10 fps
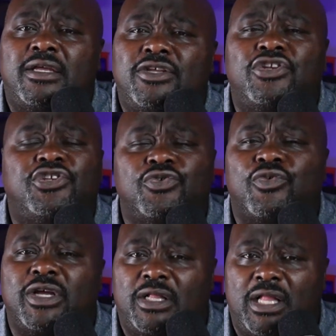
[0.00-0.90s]
You do
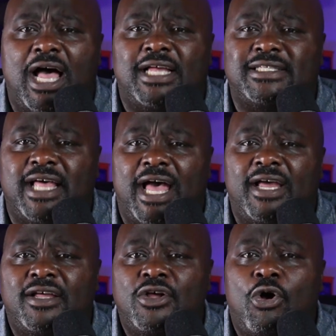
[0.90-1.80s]
realize that.
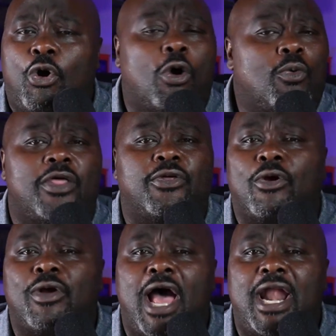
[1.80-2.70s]
Or whether or
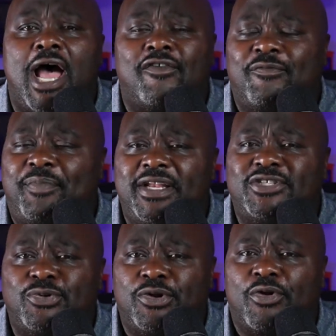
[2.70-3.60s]
not I've been
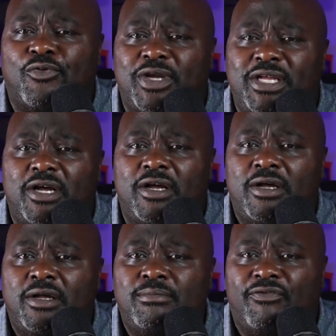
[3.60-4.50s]
to an arena
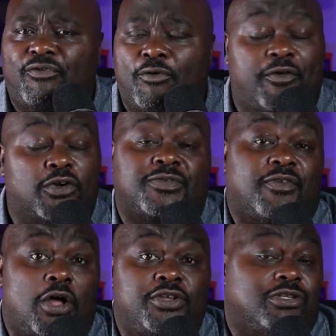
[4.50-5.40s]
before. First of
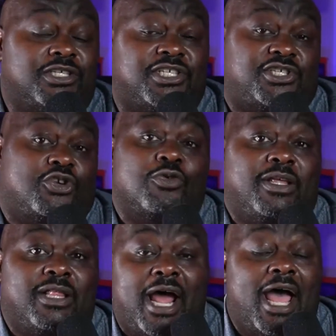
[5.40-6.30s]
all, you're just assuming
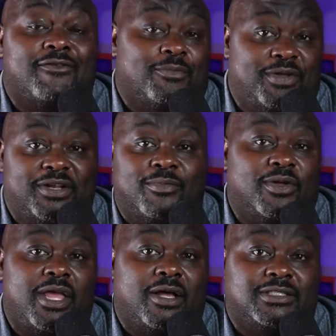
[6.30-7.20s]
that I haven't been to
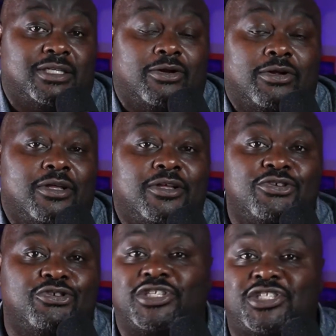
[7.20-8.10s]
McHale Center.
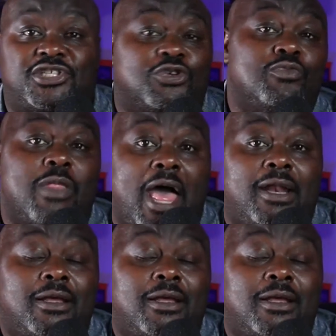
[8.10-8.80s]
You just assume that.